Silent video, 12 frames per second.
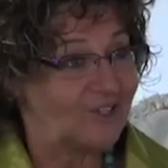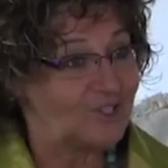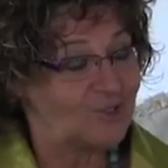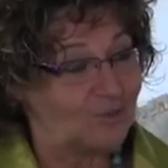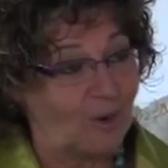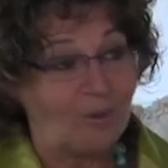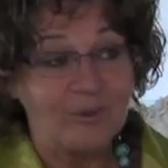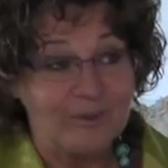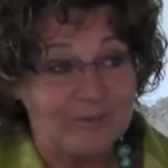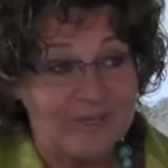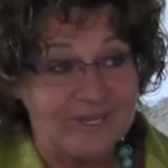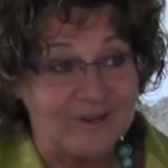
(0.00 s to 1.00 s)
should probably
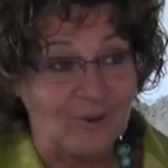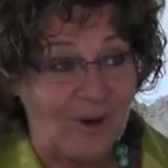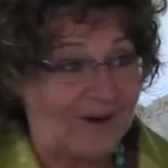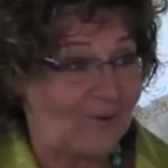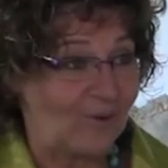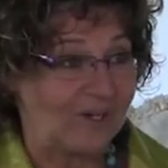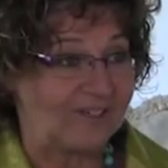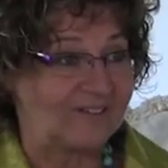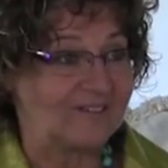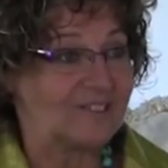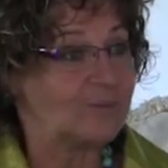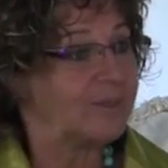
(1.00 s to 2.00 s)
be a great
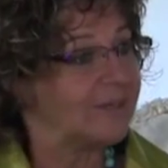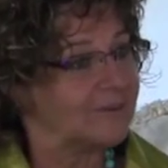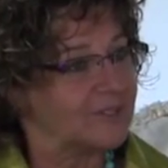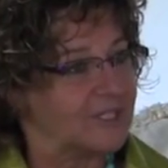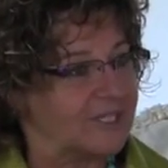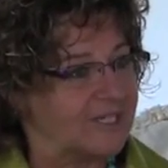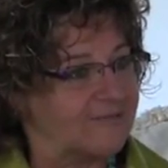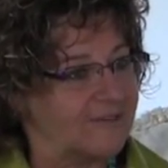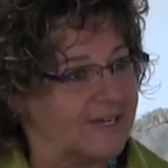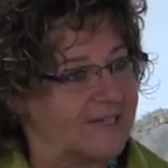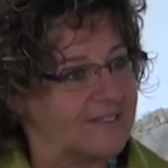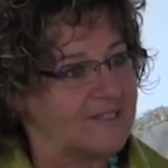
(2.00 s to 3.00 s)
one to be able to give
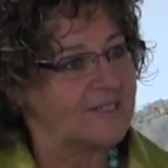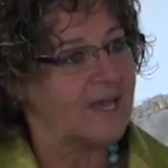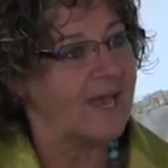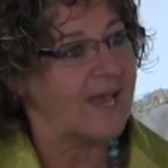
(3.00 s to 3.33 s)
us